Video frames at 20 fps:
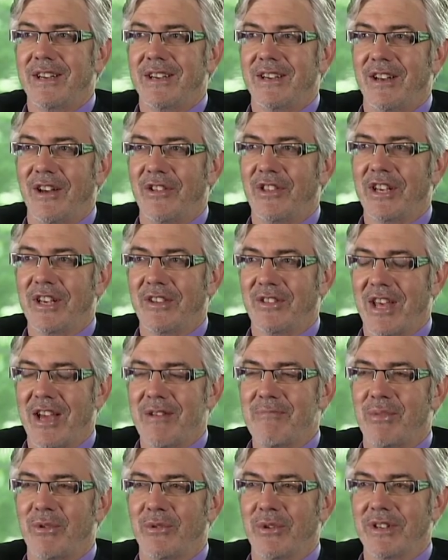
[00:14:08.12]
And I think at
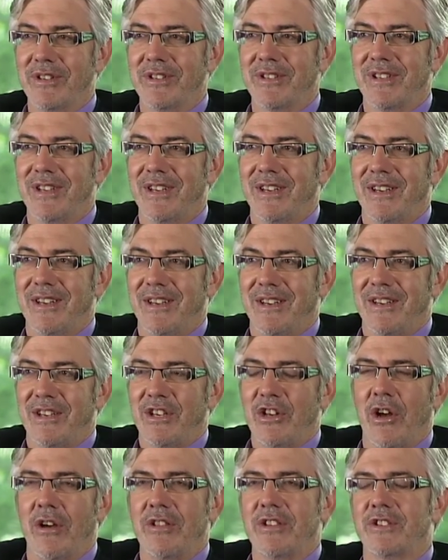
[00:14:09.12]
that point,
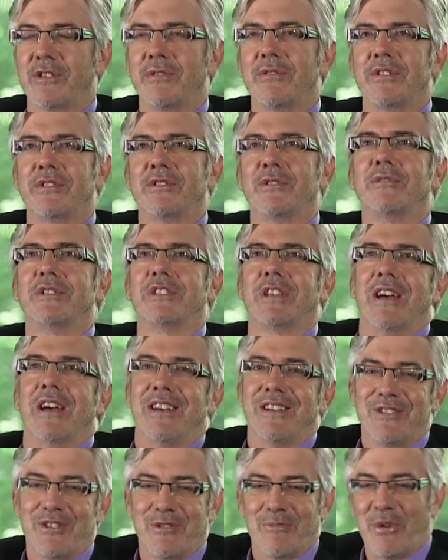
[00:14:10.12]
you know, there's, there's always
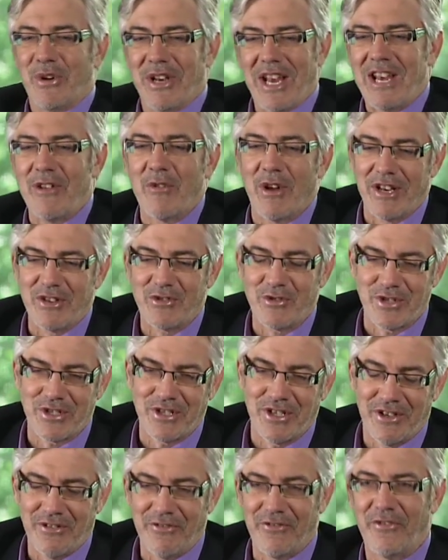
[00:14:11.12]
there's a point, anyone
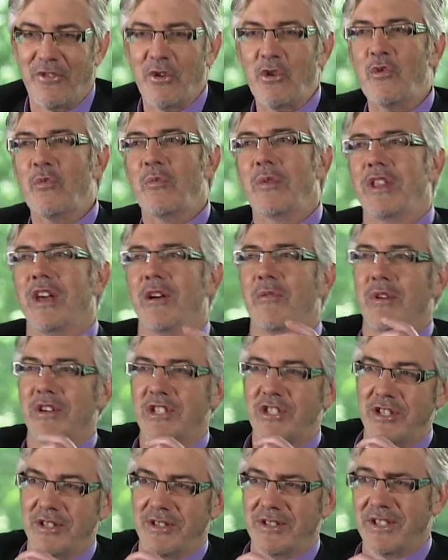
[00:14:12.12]
interested in film when they
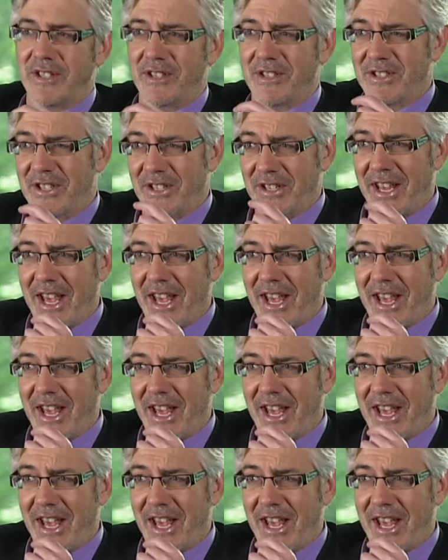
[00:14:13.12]
watch Citizen